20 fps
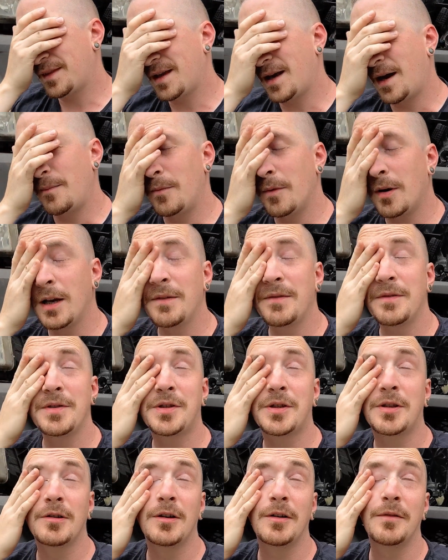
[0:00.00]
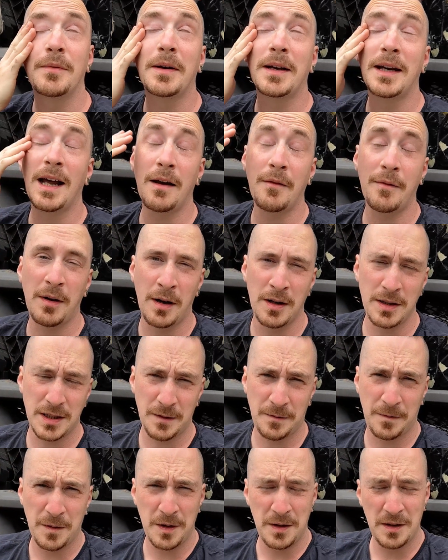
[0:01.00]
I'm not even sure I'm going to have an
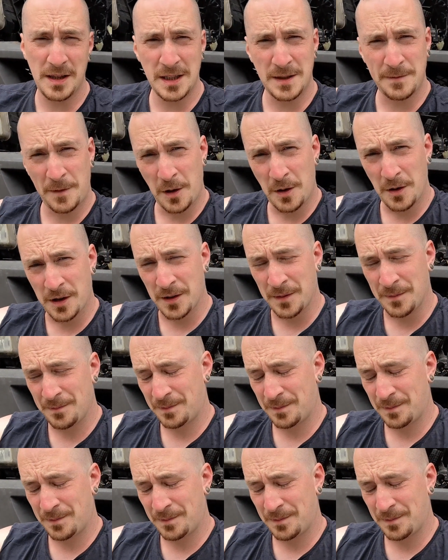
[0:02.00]
answer for you this vlog.